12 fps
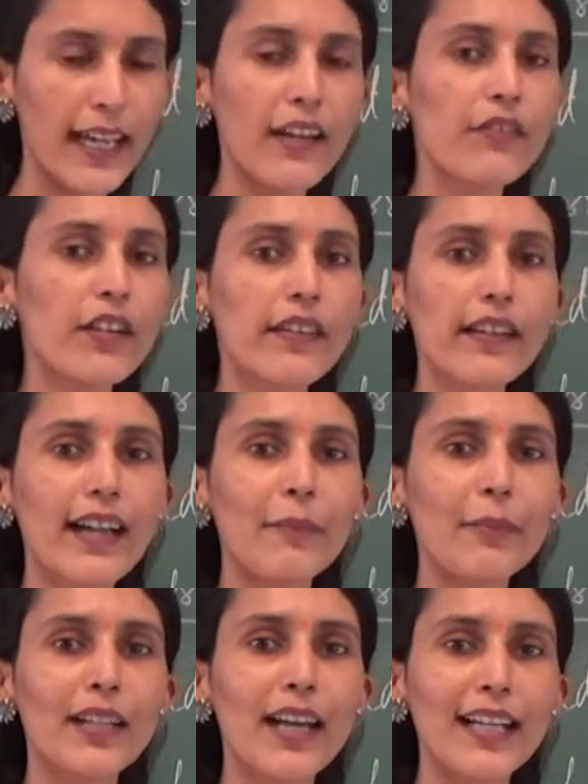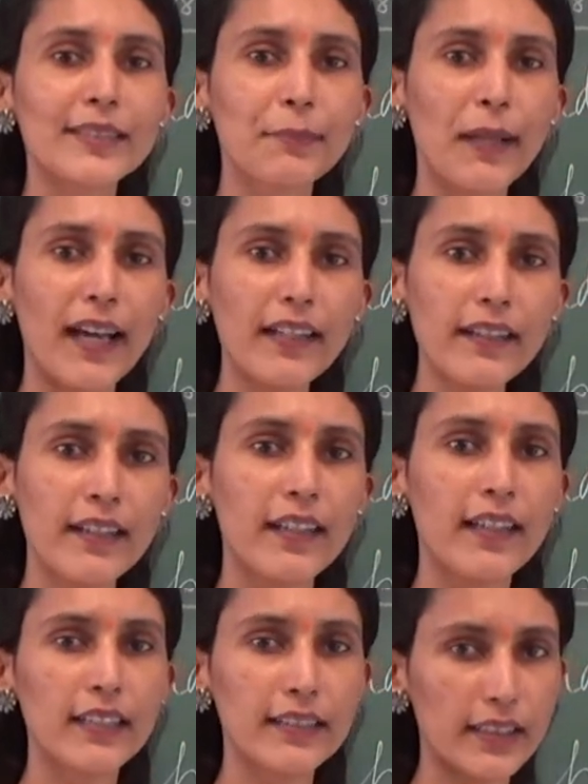Everything happened as planned.
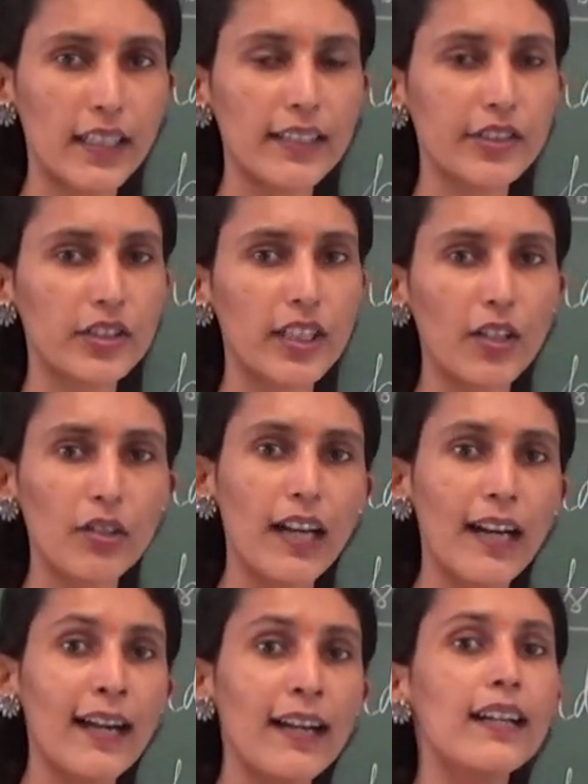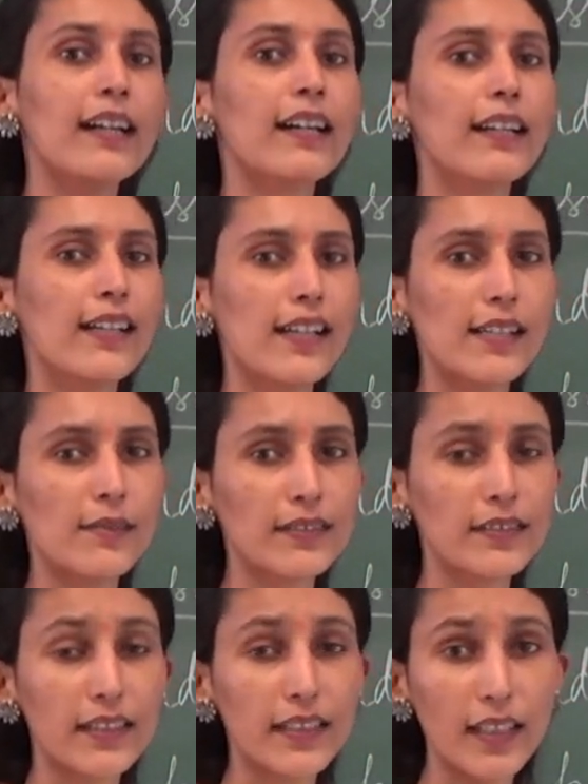Siraj Daula
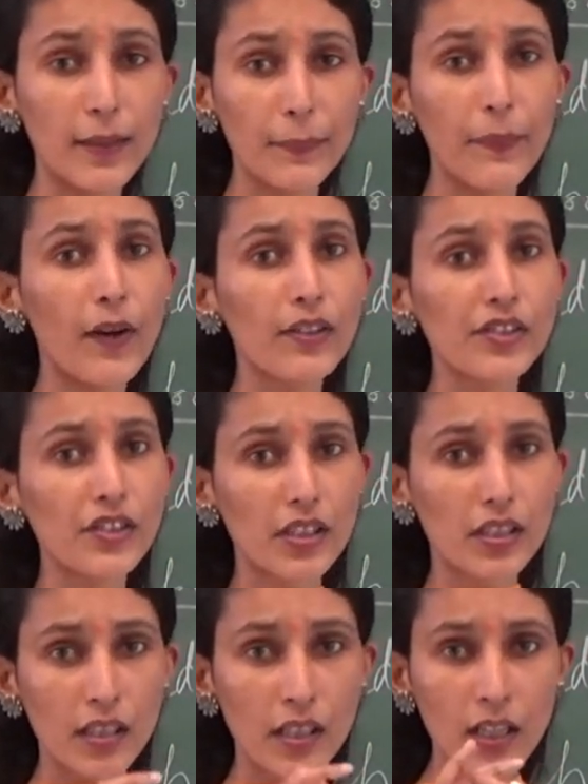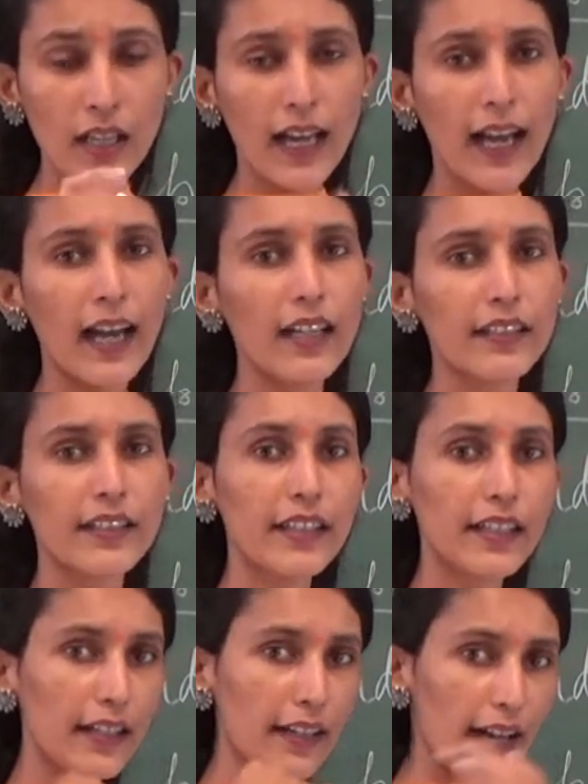opposed and
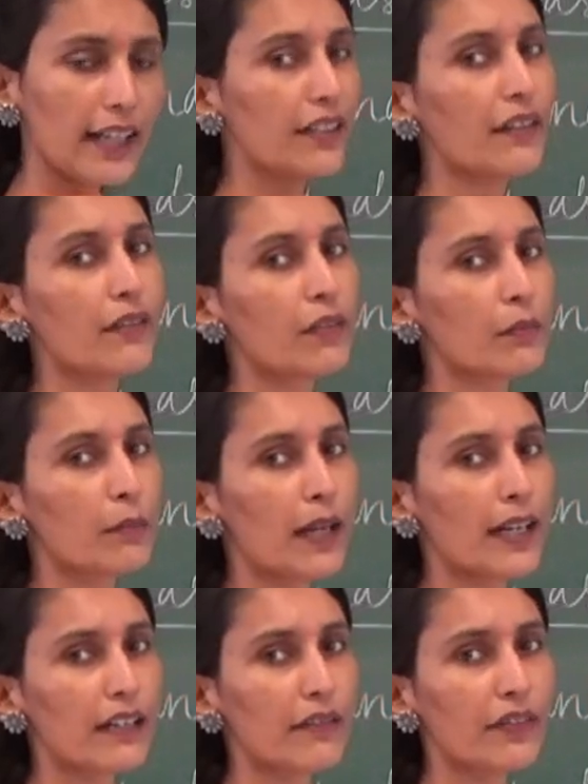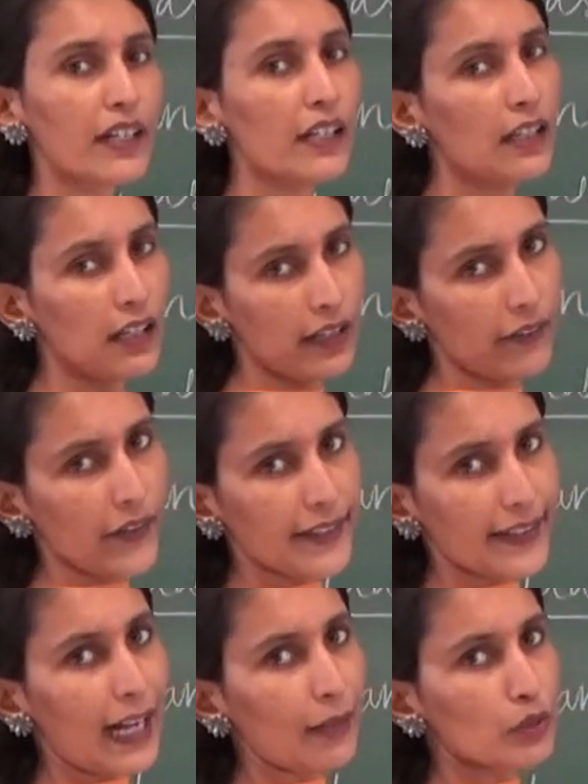he ran away from the battlefield. They
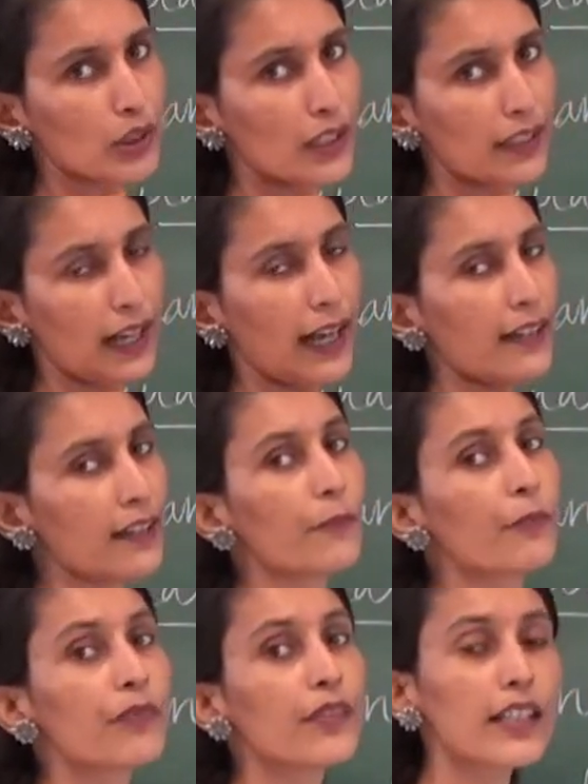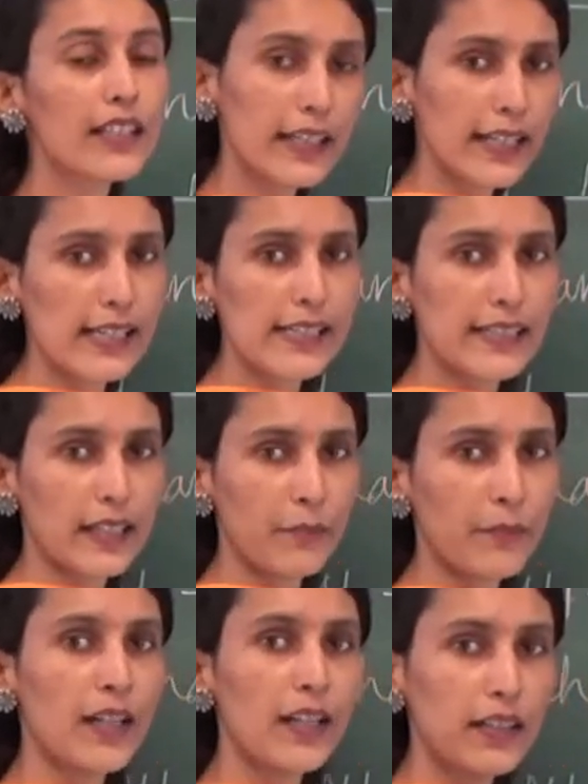captured and killed him.
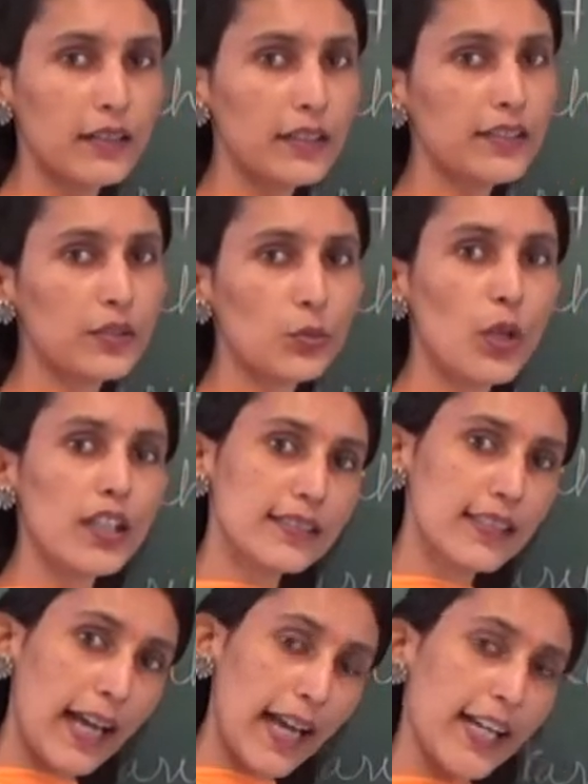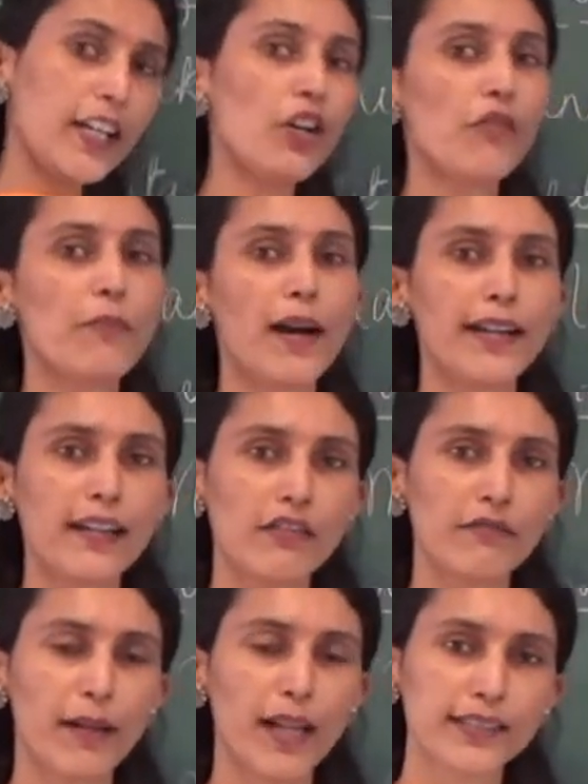This was the end of Battle
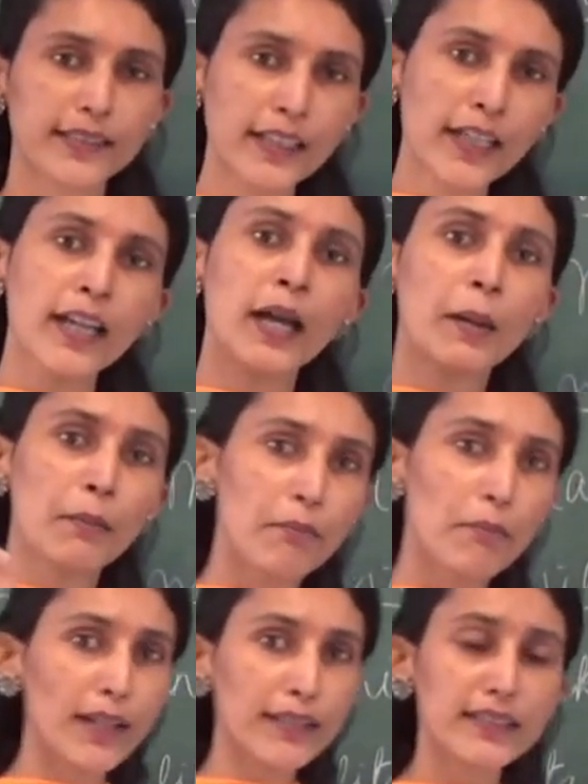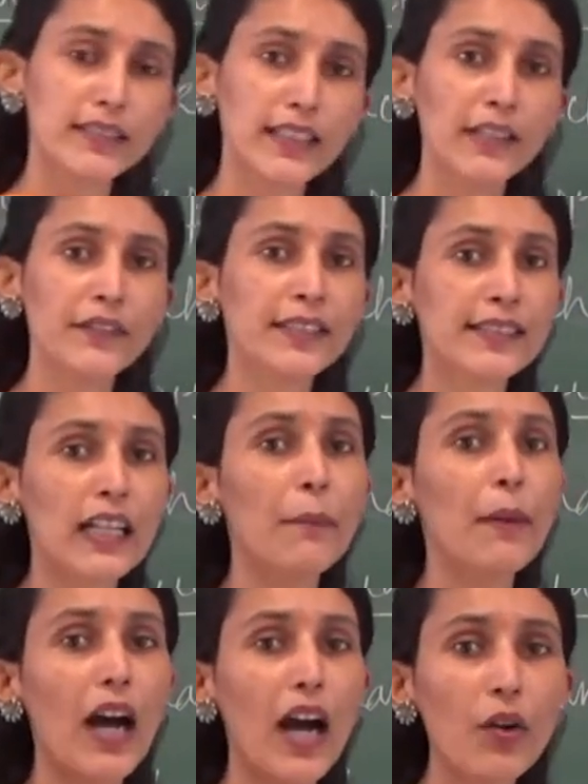of Plassey, but there were
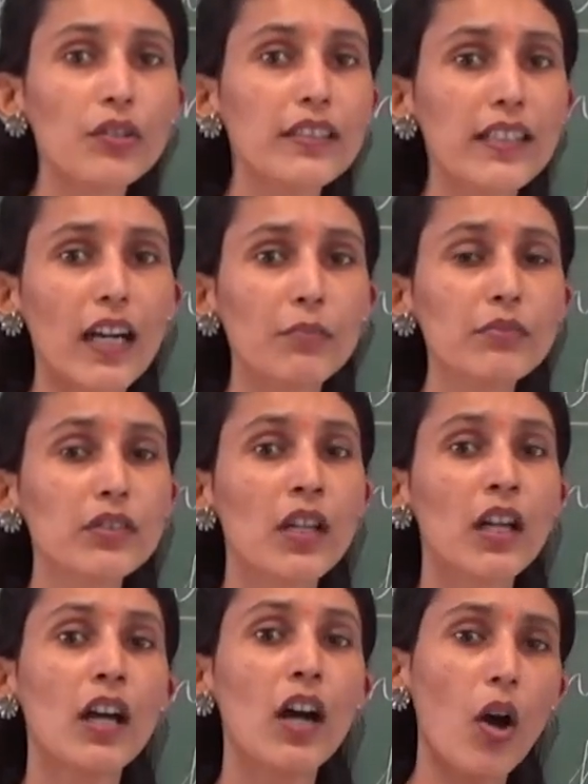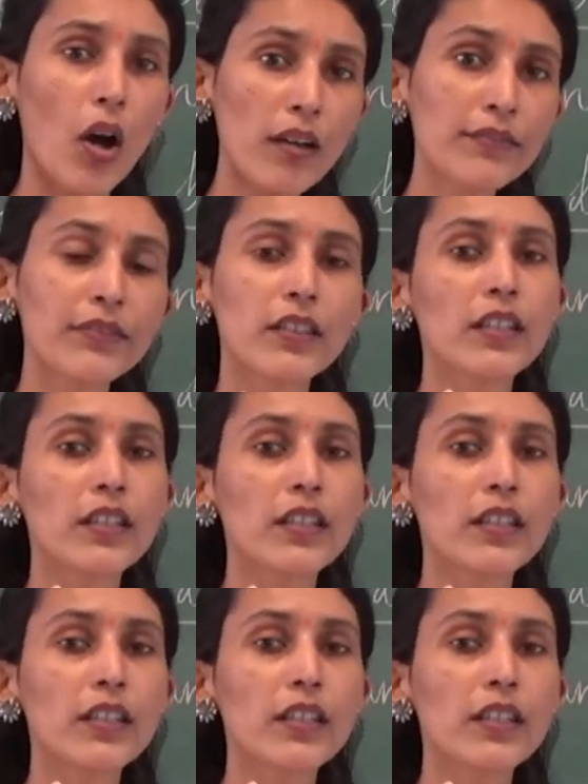some outcomes of